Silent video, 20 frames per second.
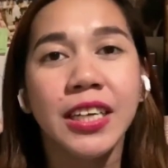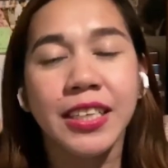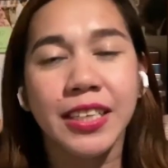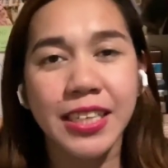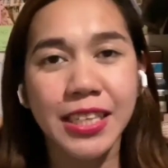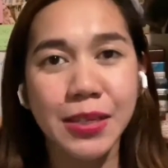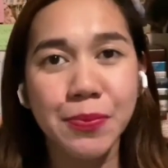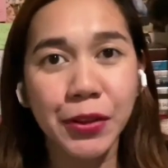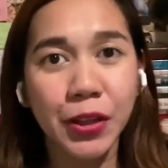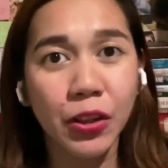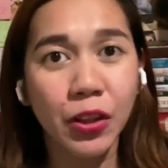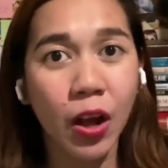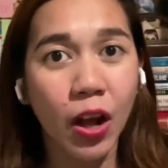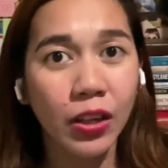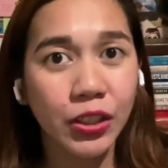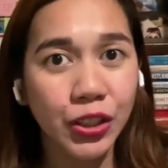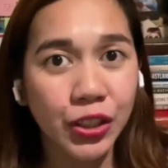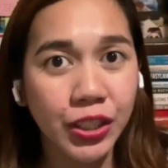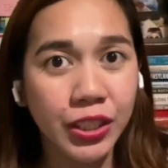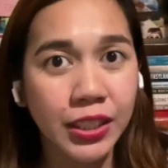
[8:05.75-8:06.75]
This
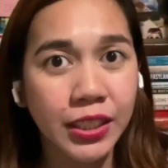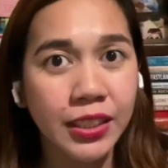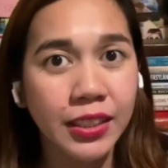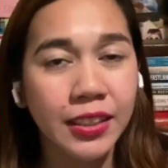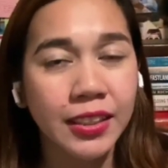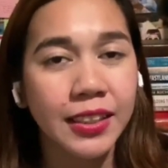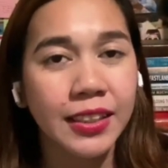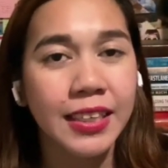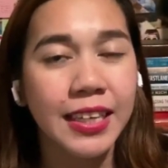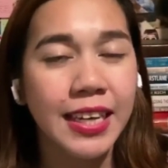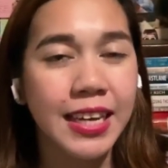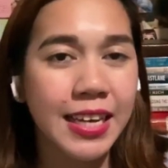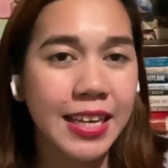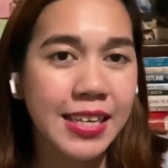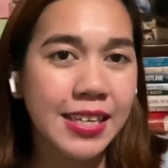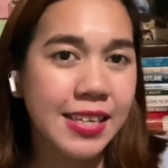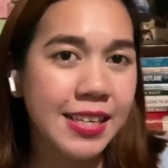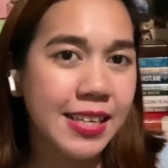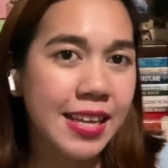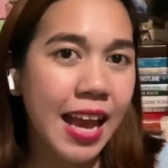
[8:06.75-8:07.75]
methodology
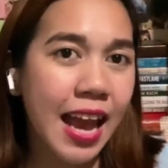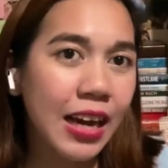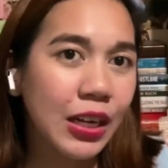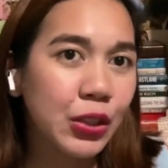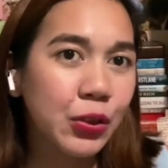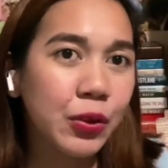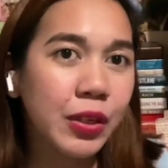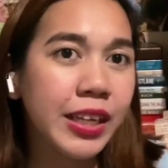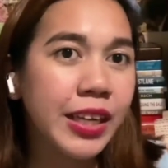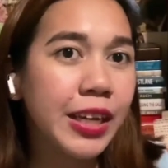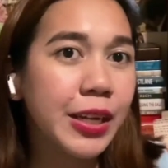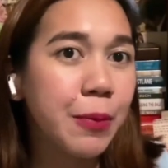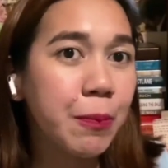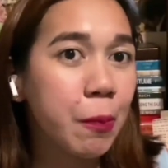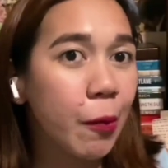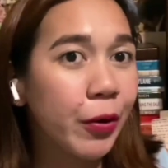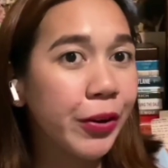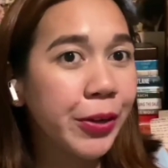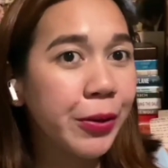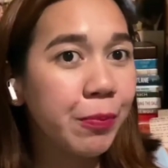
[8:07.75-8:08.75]
is actually an
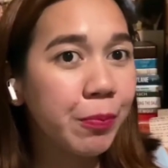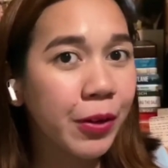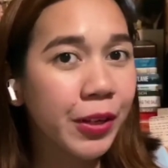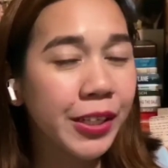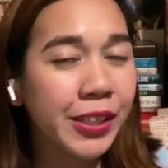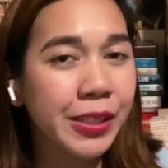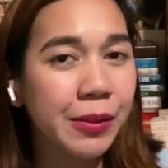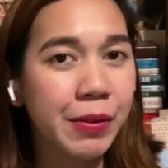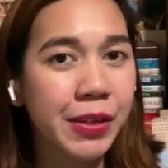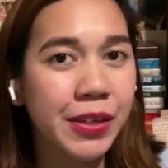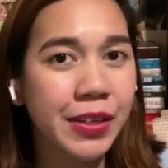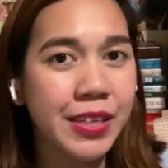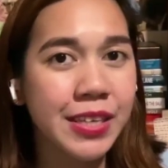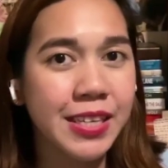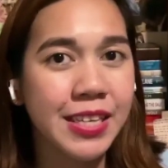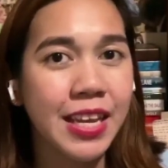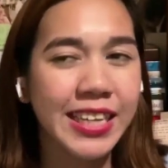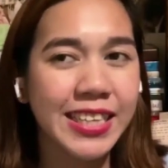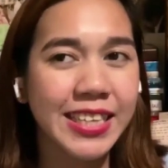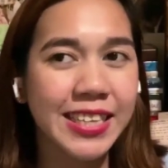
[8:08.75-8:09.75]
important part
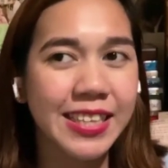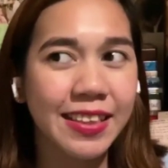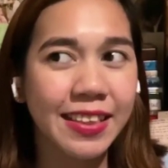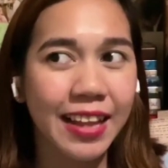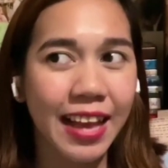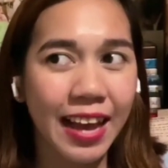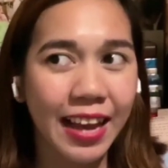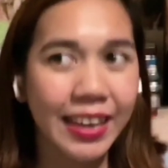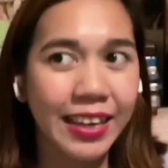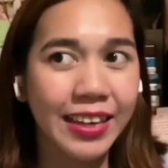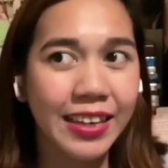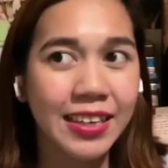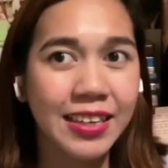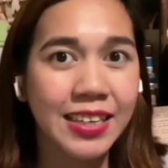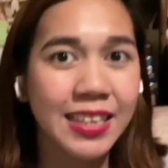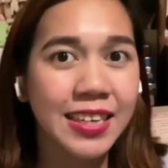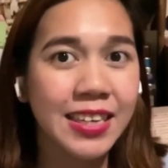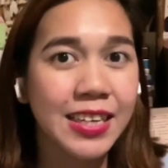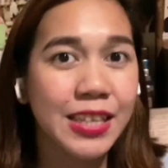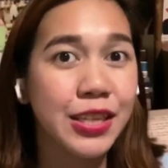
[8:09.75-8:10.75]
because it's
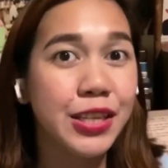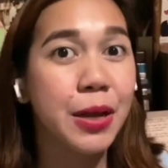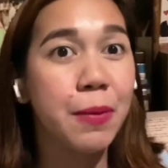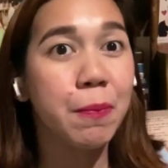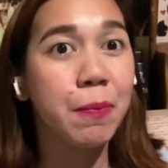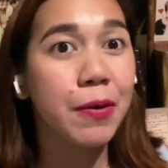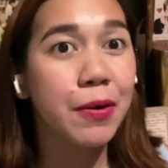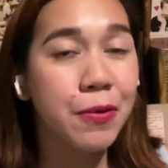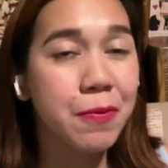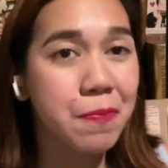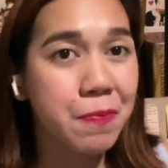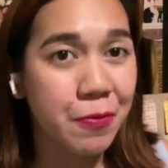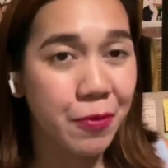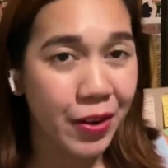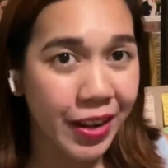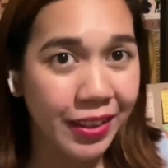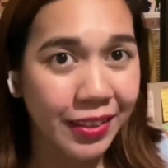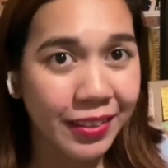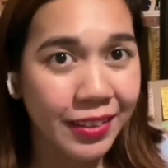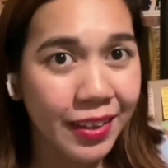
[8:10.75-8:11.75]
like the
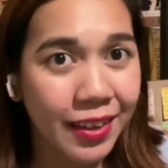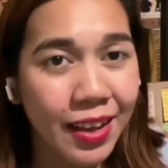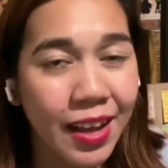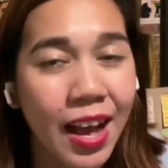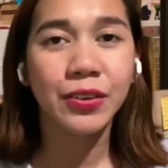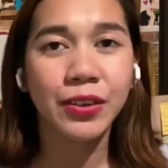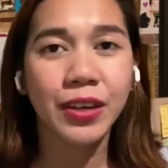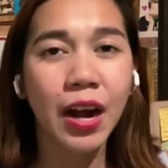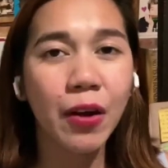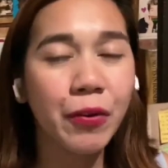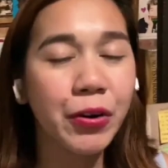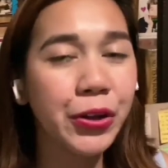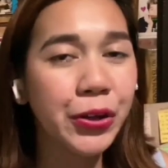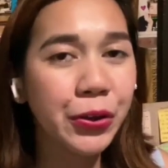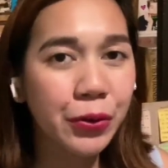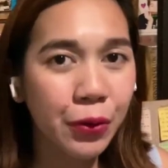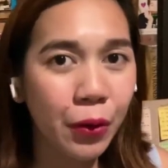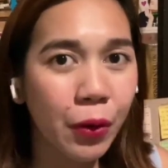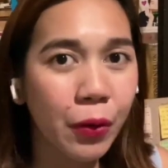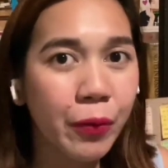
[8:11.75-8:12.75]
blueprint. How are you
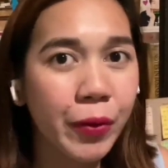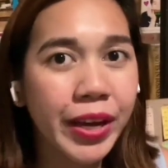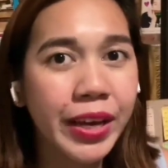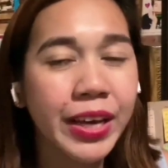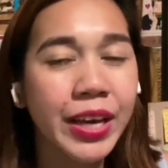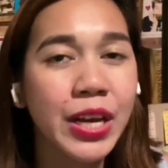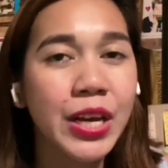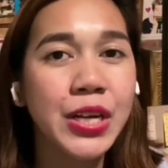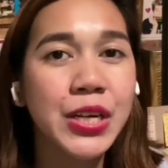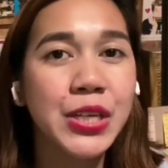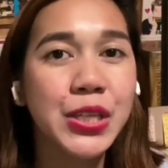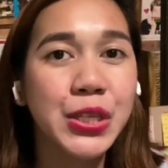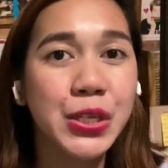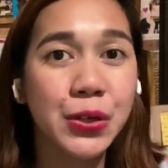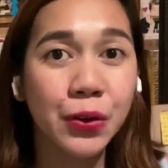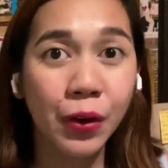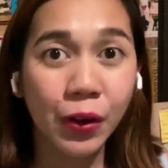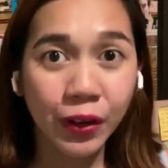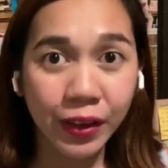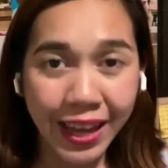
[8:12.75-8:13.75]
going to
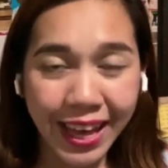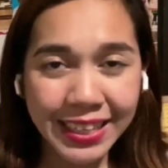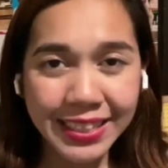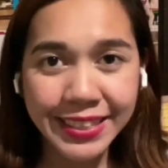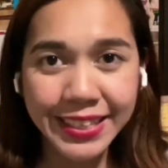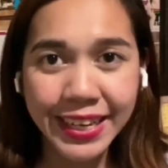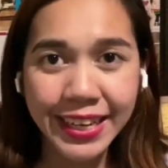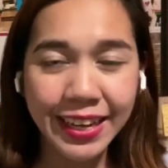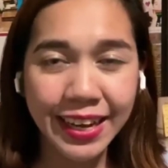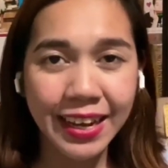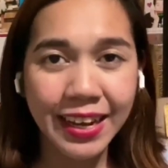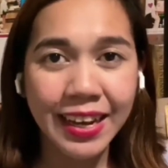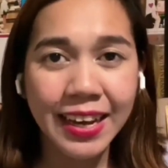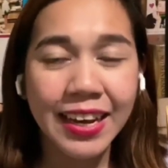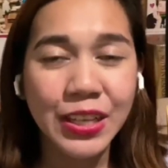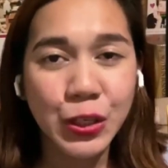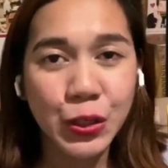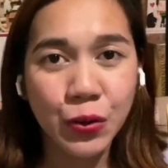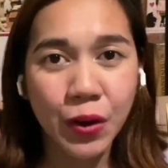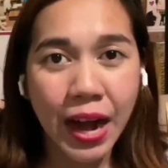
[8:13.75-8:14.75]
collect data,
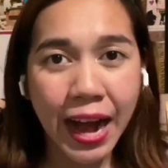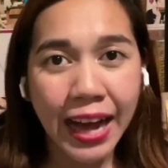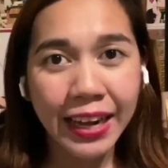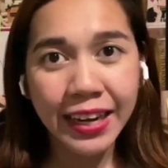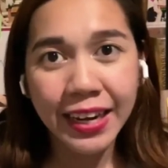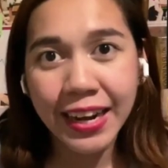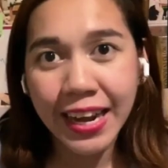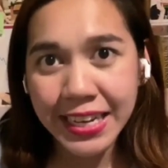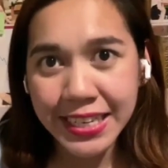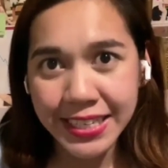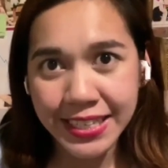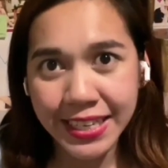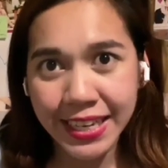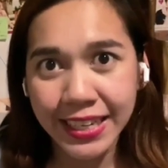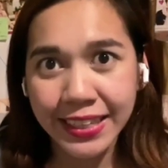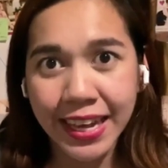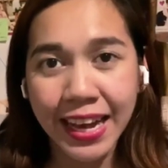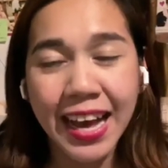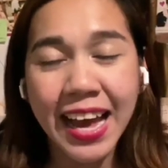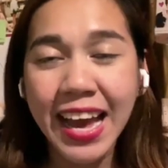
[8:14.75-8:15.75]
to analyze
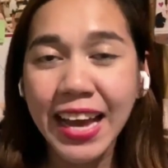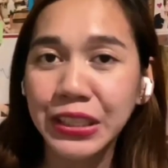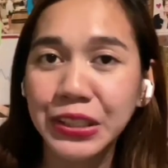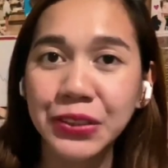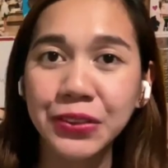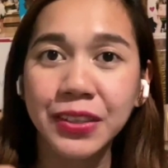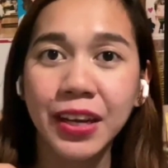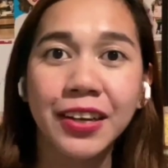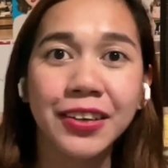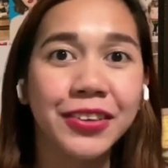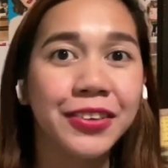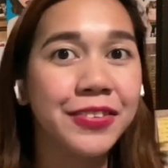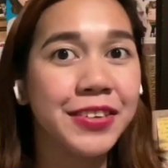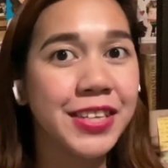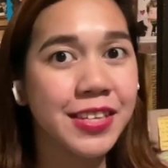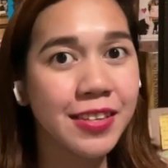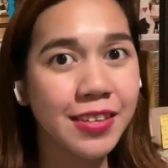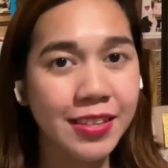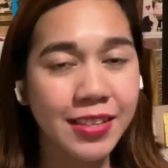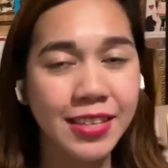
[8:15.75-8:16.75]
data, and to gather
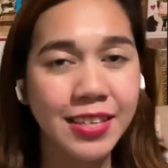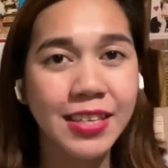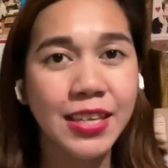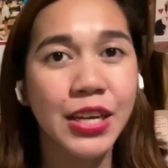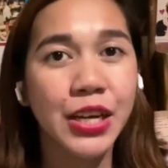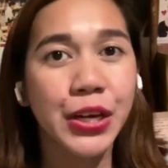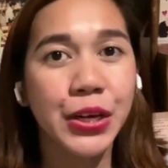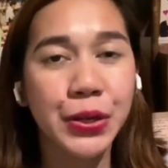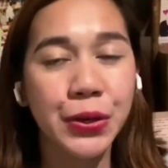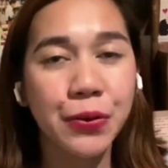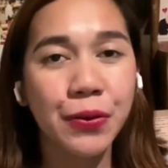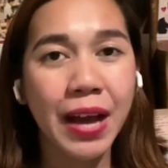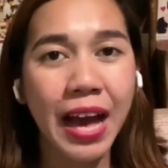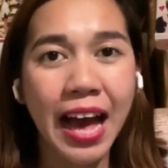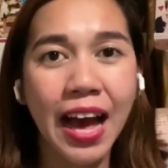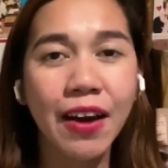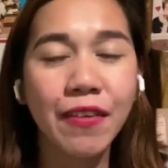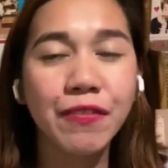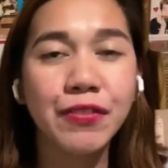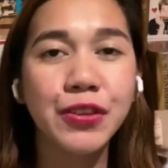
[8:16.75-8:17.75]
results? You
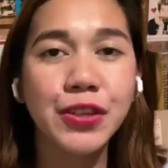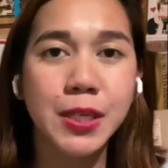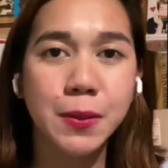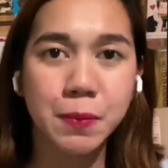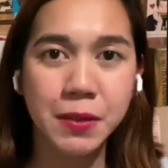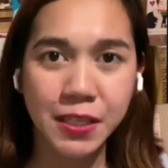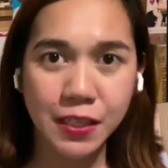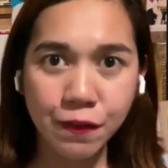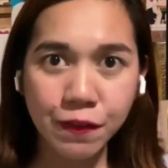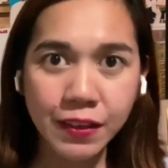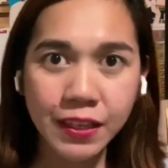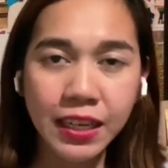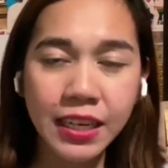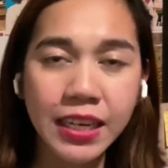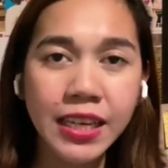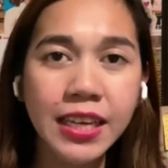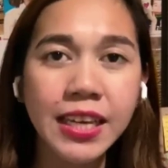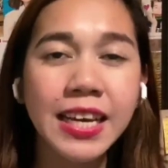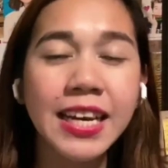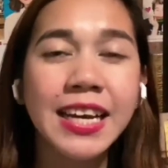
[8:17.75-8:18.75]
have to
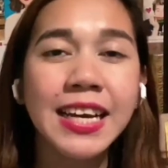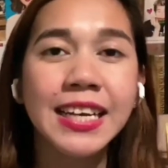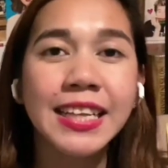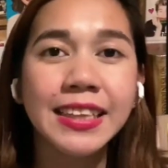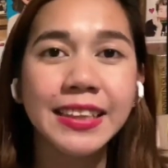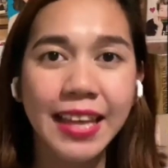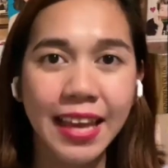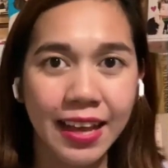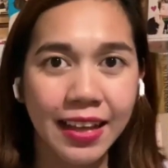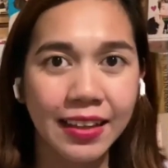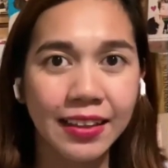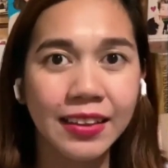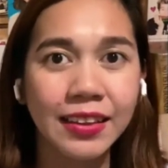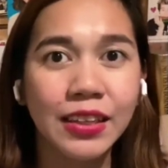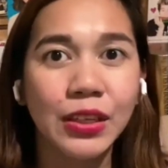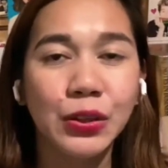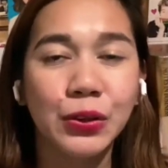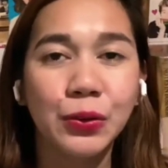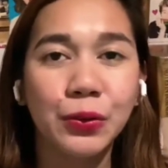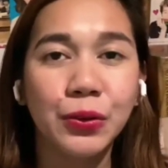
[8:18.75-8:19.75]
specifically tell
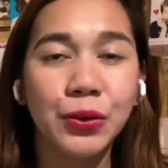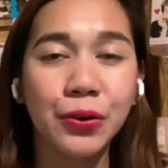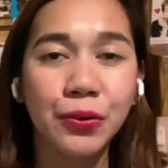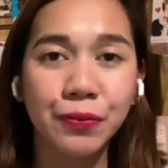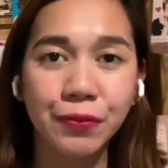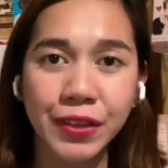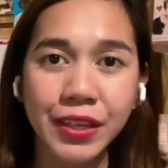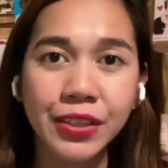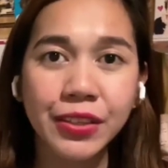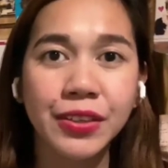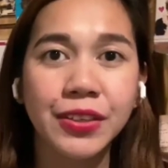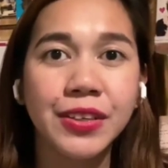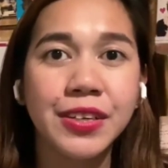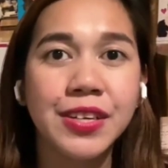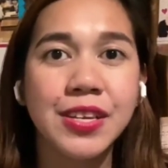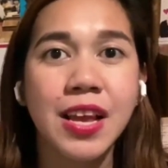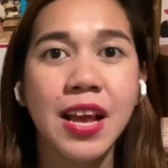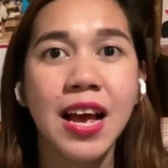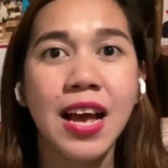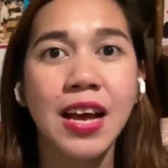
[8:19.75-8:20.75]
to your
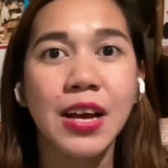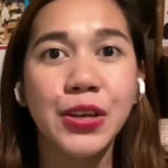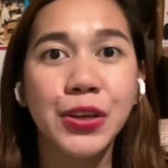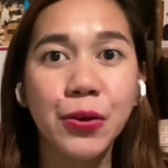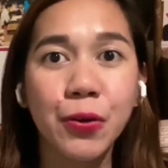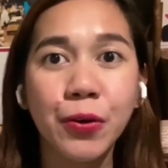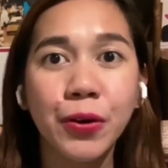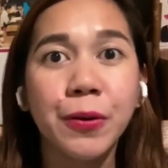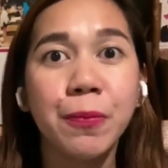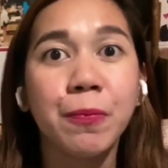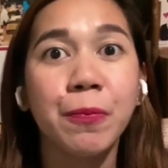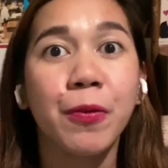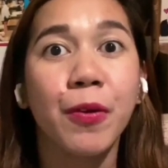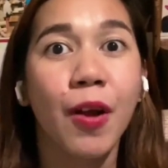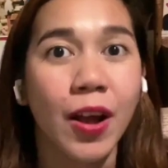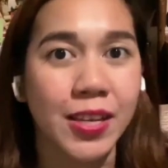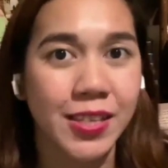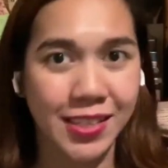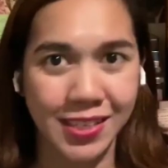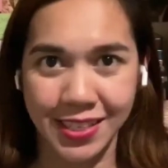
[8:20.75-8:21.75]
readers your
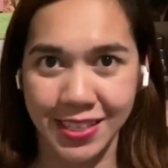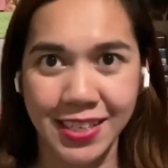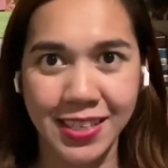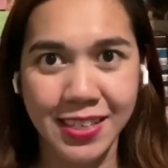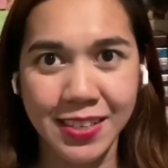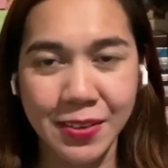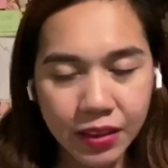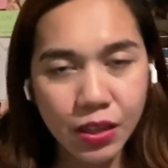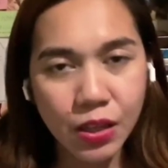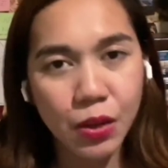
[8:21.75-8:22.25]
process.